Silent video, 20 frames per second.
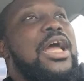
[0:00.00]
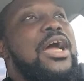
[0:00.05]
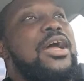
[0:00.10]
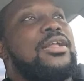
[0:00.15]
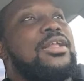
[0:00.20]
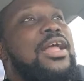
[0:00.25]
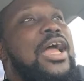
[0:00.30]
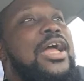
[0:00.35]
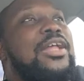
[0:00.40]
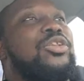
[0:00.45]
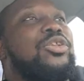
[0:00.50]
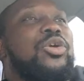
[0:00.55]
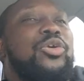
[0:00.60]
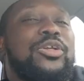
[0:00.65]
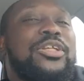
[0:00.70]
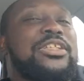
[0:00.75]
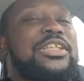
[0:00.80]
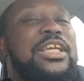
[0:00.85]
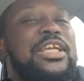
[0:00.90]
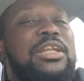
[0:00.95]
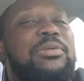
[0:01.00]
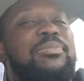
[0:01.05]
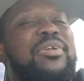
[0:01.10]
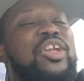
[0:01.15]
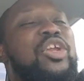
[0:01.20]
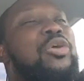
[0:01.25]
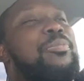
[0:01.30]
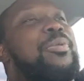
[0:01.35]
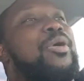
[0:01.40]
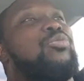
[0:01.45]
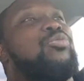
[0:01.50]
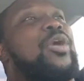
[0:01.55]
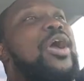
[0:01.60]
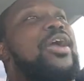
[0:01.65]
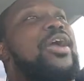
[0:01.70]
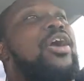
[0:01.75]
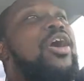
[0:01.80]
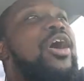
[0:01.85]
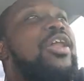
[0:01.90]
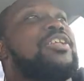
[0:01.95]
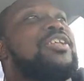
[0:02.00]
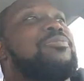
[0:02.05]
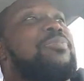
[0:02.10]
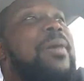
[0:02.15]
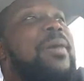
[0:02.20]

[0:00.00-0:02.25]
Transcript: Now, I know this ain't a video about Ryan Hollins,